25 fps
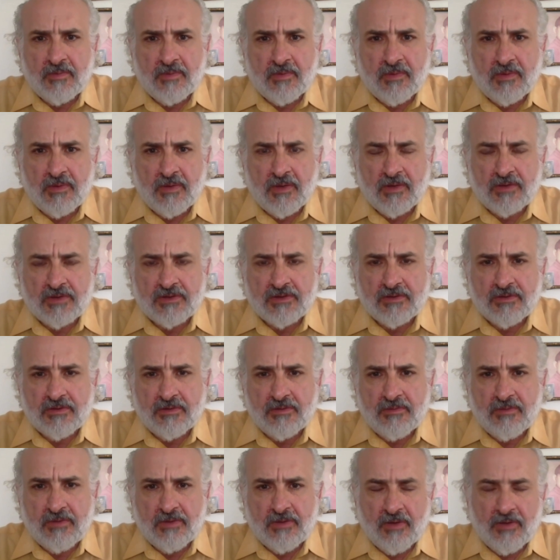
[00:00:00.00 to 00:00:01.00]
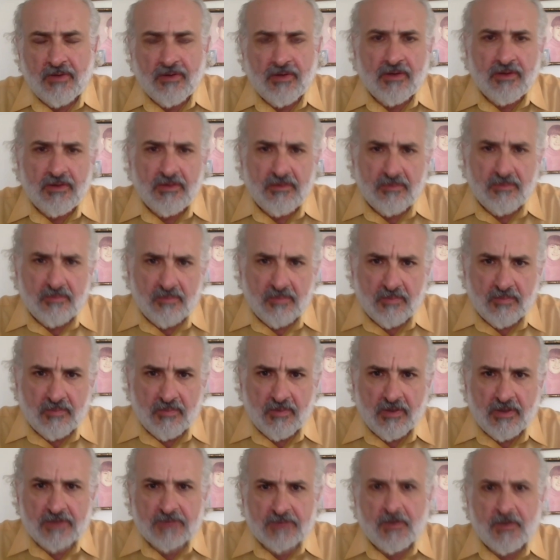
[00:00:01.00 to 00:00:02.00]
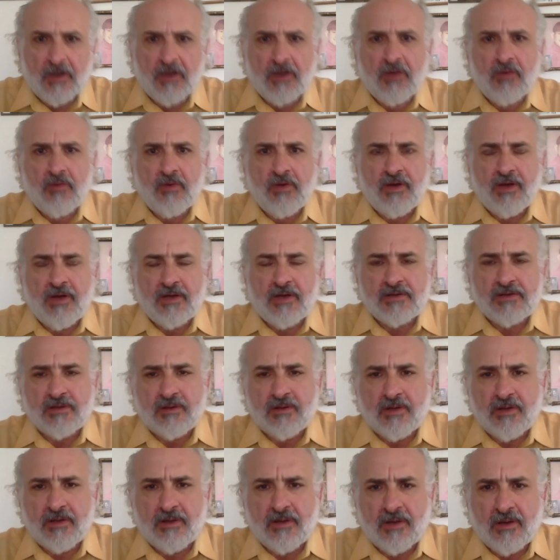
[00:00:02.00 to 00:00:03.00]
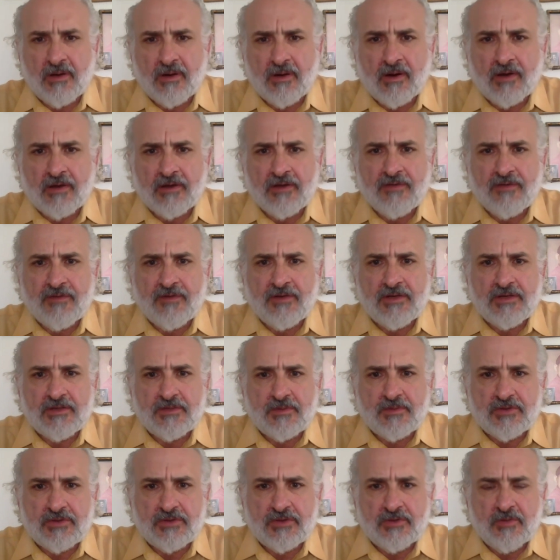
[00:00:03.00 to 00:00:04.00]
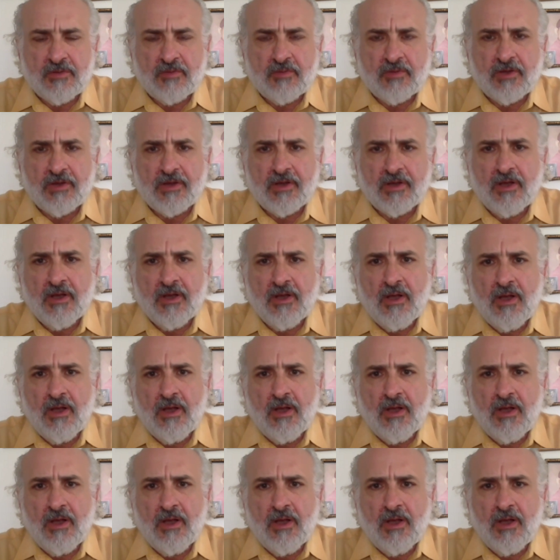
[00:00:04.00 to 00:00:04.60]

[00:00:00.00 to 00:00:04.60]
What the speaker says: things could then Hezbollah would escalate their activities presumably.